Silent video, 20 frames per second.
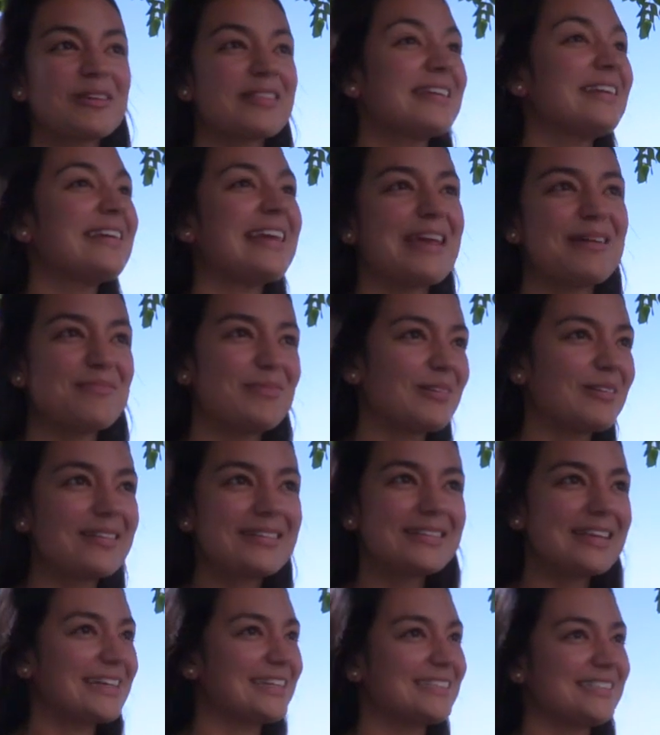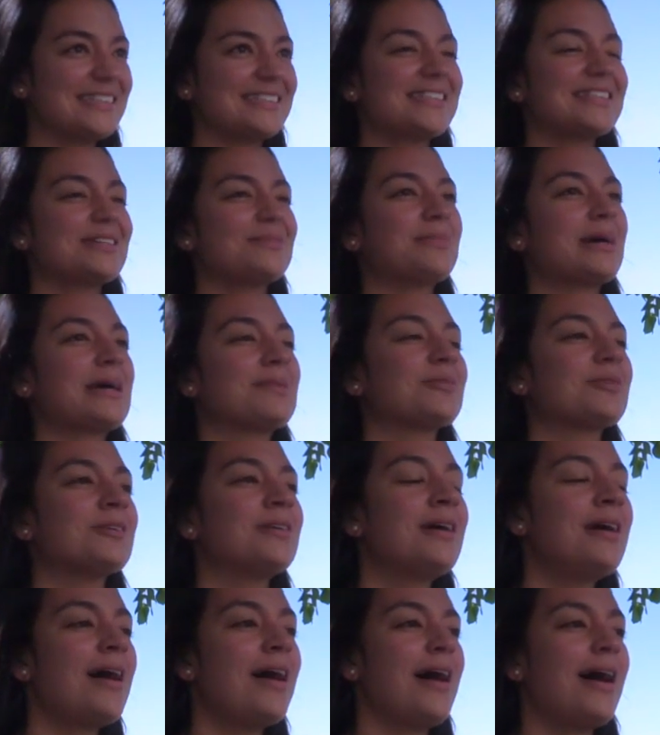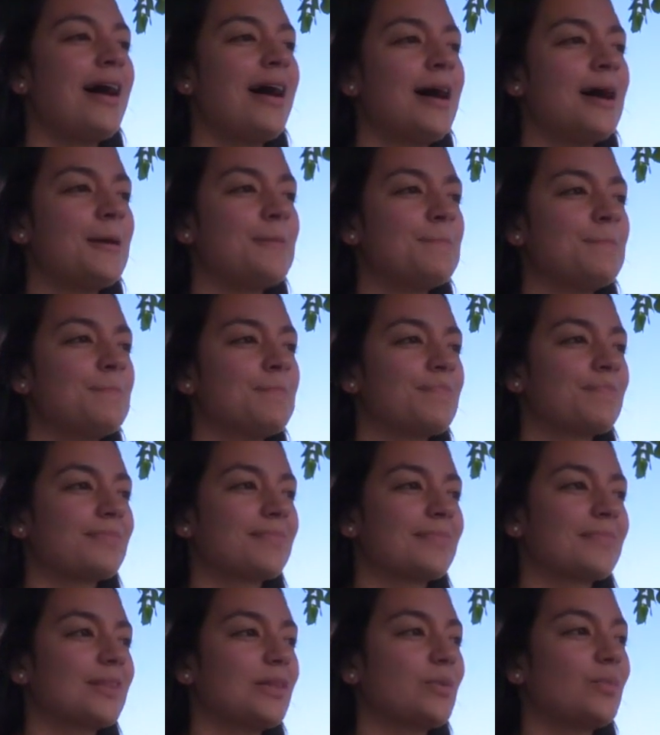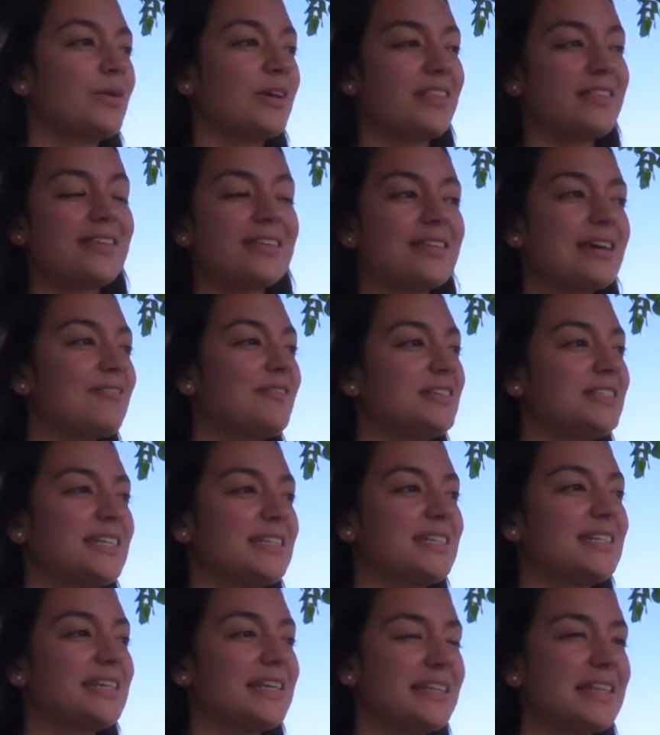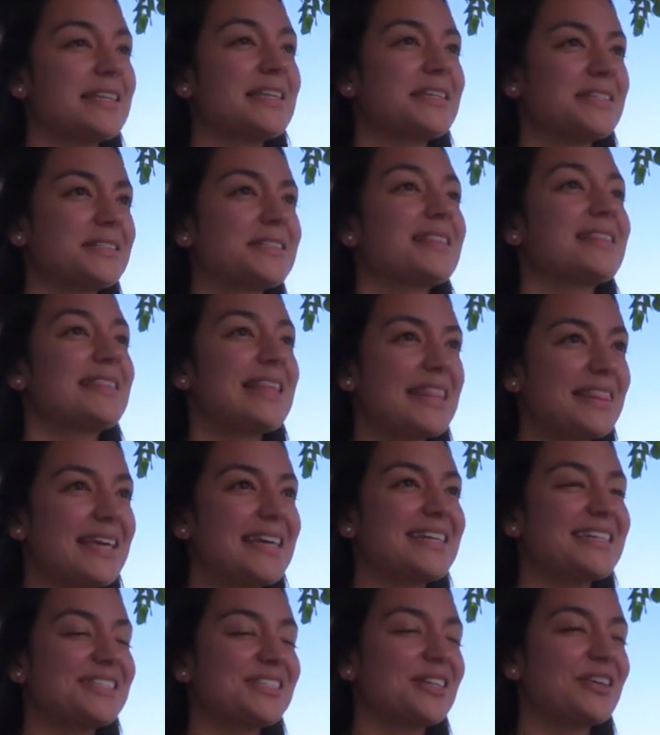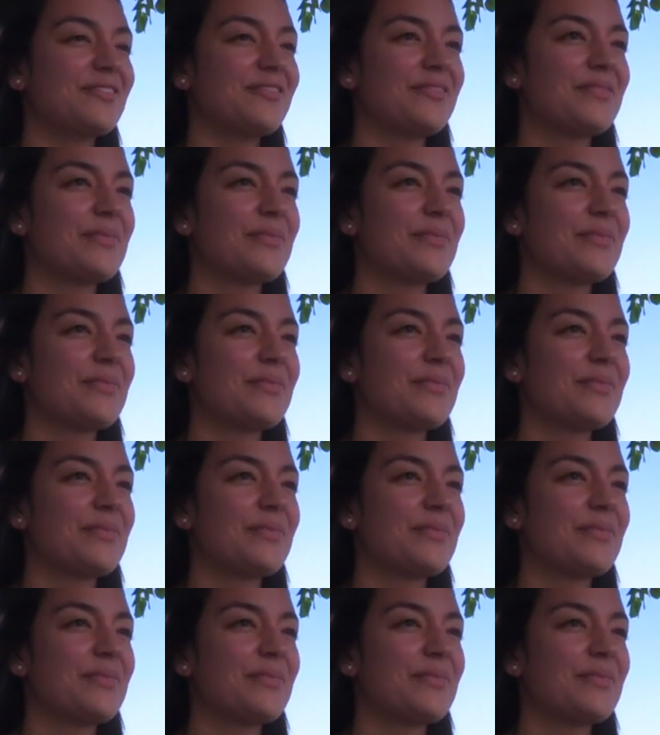the neighbor, like it says in the Bible, with the love and dignity that they deserve.